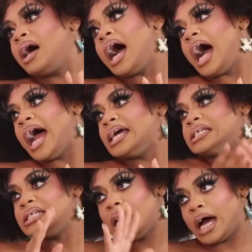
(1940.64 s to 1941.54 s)
I
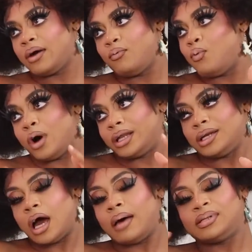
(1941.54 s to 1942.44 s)
did not.
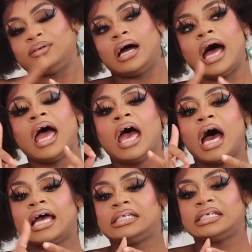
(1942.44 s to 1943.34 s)
No, absolutely not.
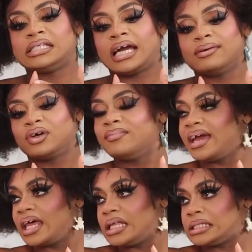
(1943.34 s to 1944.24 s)
I didn't think I was gonna
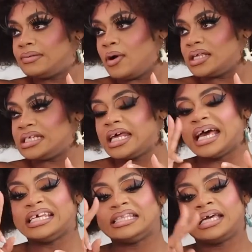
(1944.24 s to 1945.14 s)
make it as far as I did.
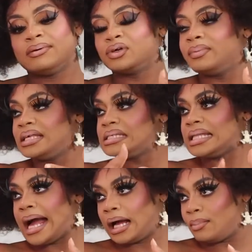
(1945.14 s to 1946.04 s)
I didn't think I was gonna be as
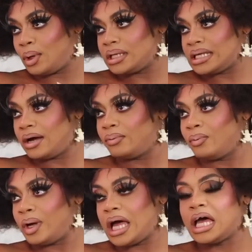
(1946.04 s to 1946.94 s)
likable as I
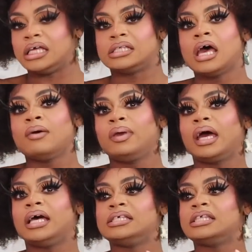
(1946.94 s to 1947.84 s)
was
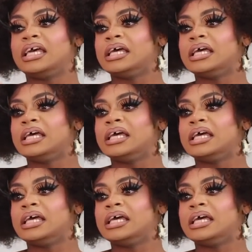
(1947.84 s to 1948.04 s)
because,